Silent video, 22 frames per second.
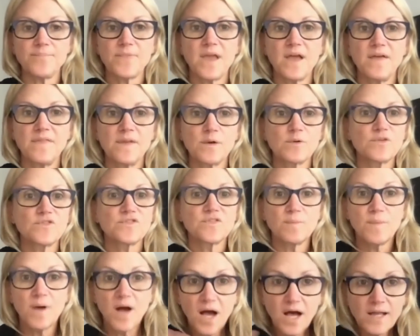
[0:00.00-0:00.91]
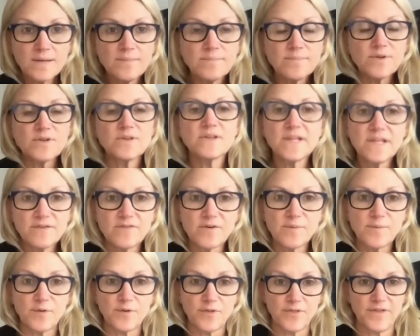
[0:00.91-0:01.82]
And there were some
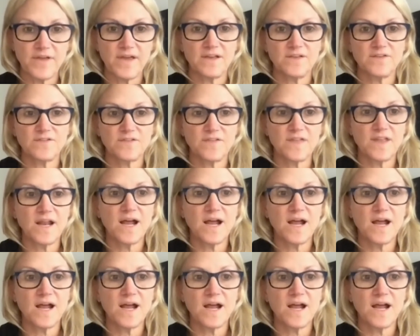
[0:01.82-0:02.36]
unbelievable things that